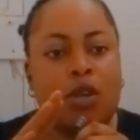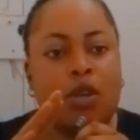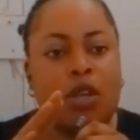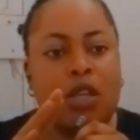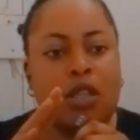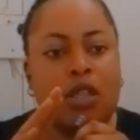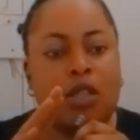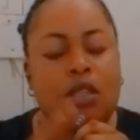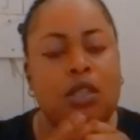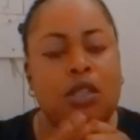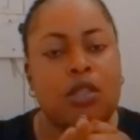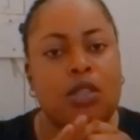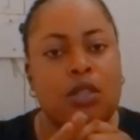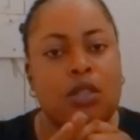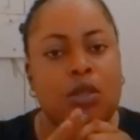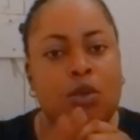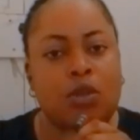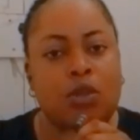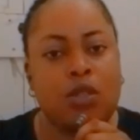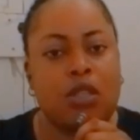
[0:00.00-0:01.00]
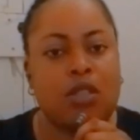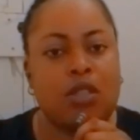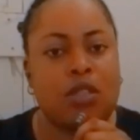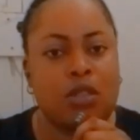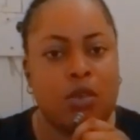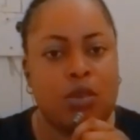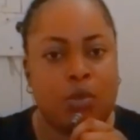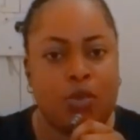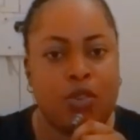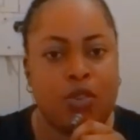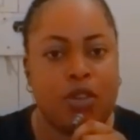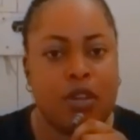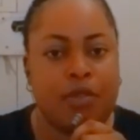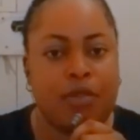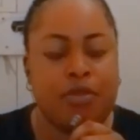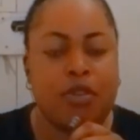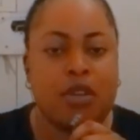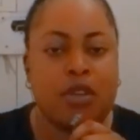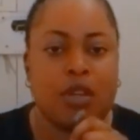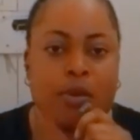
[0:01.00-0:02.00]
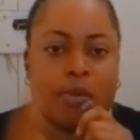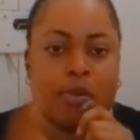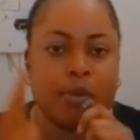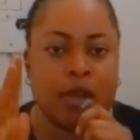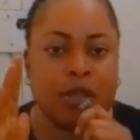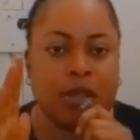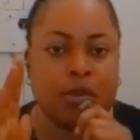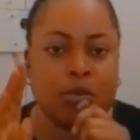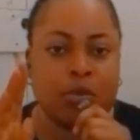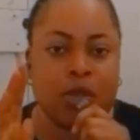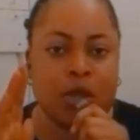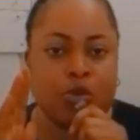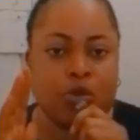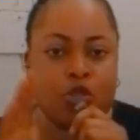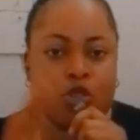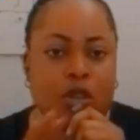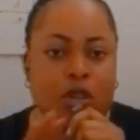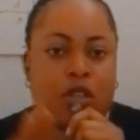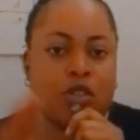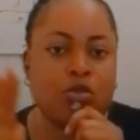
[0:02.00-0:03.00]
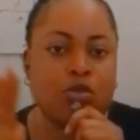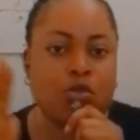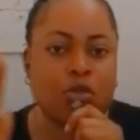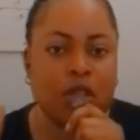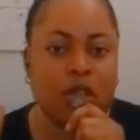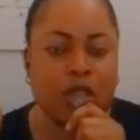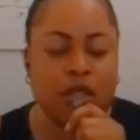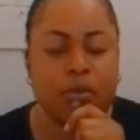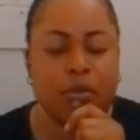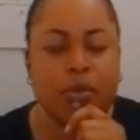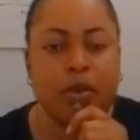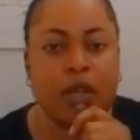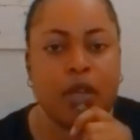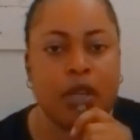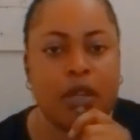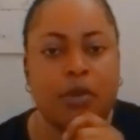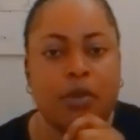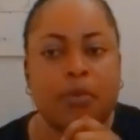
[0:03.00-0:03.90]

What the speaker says: in this audience demographic I'm trying to explain,